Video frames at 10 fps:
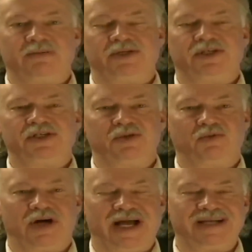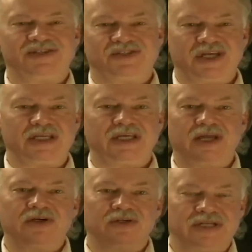in a position where I could say
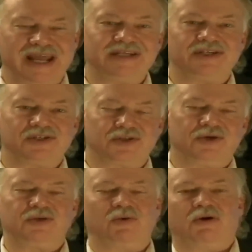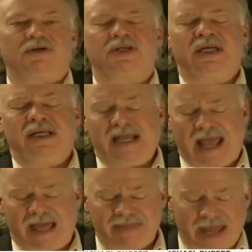yay or nay to search warrants.
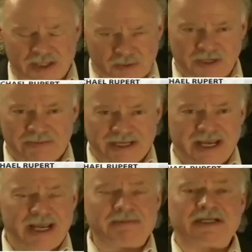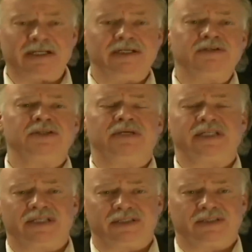And that's when it became clear to
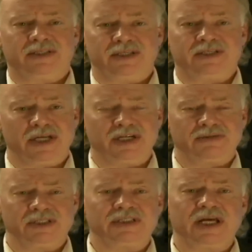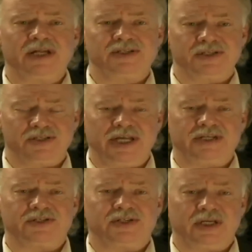me that the Central Intelligence
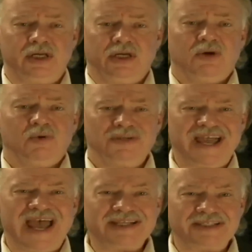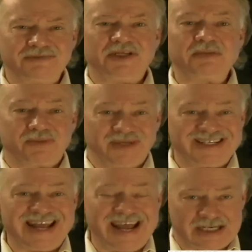Agency was actively
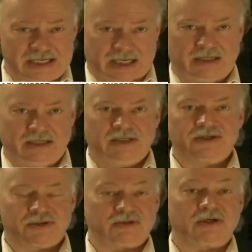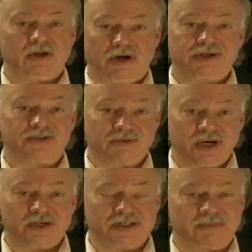protecting certain large
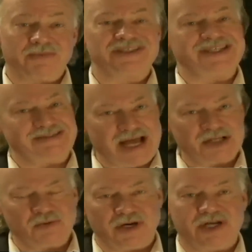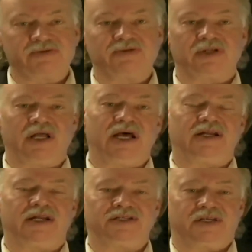drug shipments. And that's when I drew the line
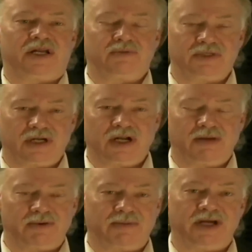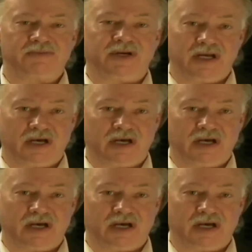and I said I wouldn't compromise my